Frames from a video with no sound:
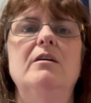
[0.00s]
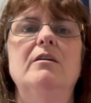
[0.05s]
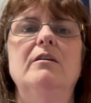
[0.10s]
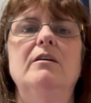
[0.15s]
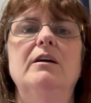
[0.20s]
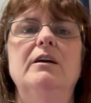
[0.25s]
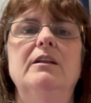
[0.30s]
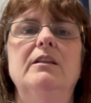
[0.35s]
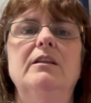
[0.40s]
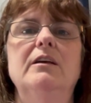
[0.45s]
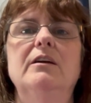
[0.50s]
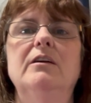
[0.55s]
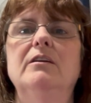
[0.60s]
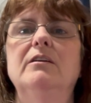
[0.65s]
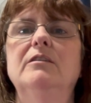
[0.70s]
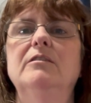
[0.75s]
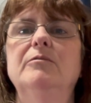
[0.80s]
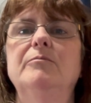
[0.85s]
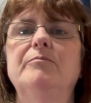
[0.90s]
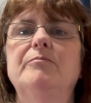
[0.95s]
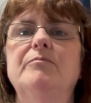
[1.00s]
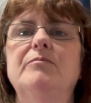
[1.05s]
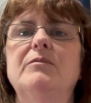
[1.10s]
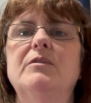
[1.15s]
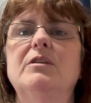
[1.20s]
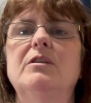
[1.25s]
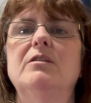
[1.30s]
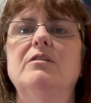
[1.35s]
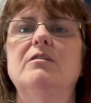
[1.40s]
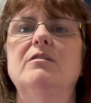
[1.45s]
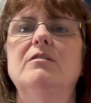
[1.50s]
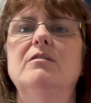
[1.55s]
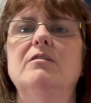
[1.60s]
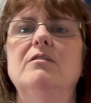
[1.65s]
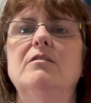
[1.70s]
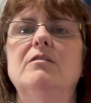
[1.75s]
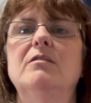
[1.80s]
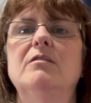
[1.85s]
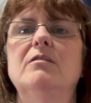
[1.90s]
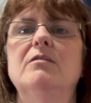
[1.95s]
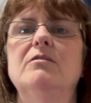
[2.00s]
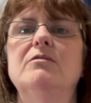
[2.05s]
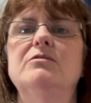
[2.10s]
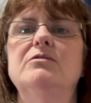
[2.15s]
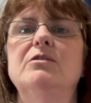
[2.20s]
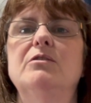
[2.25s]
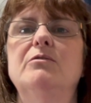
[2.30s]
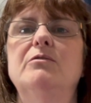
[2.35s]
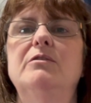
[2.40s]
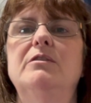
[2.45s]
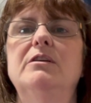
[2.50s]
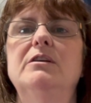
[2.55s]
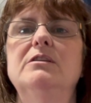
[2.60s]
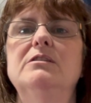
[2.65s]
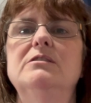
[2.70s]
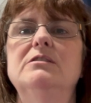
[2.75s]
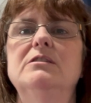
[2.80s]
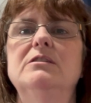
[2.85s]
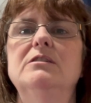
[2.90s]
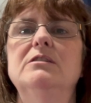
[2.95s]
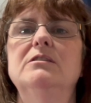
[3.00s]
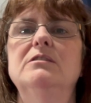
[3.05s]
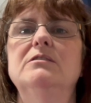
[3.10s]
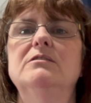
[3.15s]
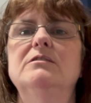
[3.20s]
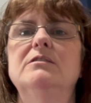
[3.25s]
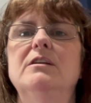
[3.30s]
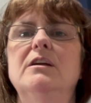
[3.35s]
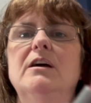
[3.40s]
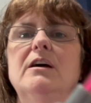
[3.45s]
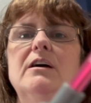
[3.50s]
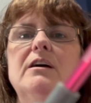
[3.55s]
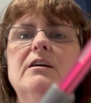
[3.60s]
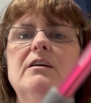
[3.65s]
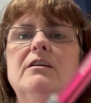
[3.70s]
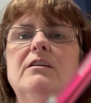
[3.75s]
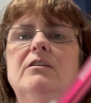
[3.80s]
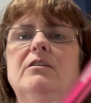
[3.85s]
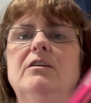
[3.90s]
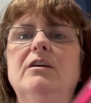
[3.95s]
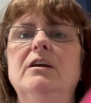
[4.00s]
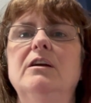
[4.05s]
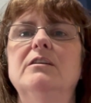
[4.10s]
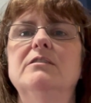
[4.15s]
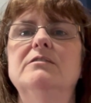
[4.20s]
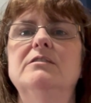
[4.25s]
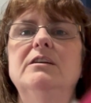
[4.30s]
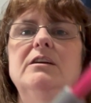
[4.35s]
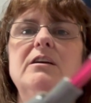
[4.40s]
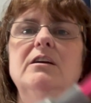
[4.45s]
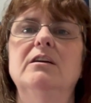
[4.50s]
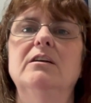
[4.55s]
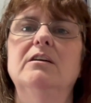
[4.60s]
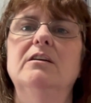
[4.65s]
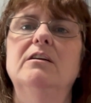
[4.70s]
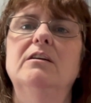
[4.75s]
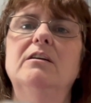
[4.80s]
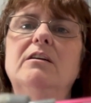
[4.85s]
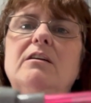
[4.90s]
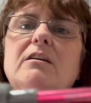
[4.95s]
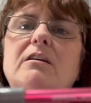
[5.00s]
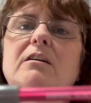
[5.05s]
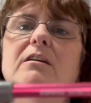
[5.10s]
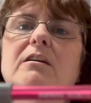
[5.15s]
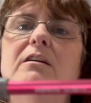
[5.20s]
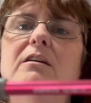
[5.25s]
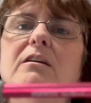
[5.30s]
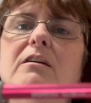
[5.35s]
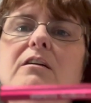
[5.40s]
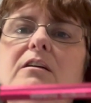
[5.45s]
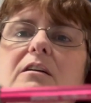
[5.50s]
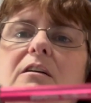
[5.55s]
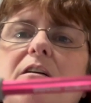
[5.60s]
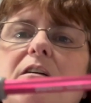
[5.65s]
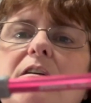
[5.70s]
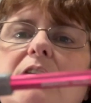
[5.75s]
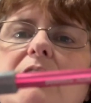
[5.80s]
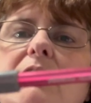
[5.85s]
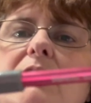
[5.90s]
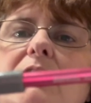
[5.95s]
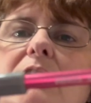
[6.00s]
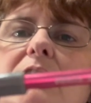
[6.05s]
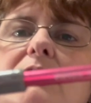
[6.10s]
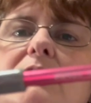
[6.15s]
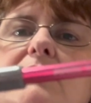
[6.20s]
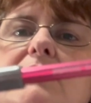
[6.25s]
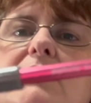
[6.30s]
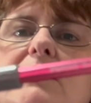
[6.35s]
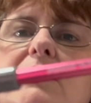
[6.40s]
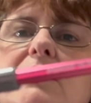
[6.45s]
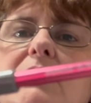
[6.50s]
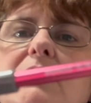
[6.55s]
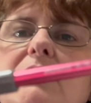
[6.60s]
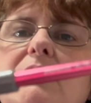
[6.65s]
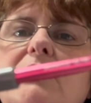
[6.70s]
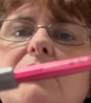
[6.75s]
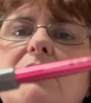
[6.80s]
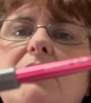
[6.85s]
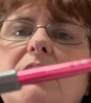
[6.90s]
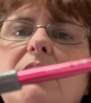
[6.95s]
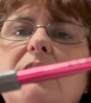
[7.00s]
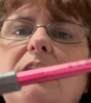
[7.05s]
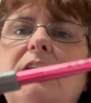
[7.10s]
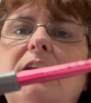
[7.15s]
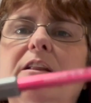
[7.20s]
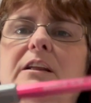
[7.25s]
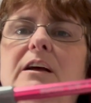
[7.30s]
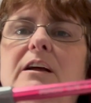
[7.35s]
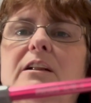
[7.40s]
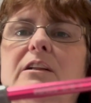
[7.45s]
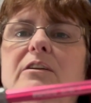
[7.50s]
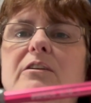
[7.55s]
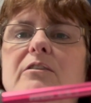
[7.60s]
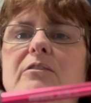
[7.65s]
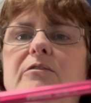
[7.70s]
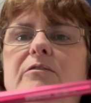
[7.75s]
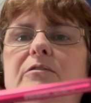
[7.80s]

like there. So this is not, you can't see it. Let's see, you can't get that little in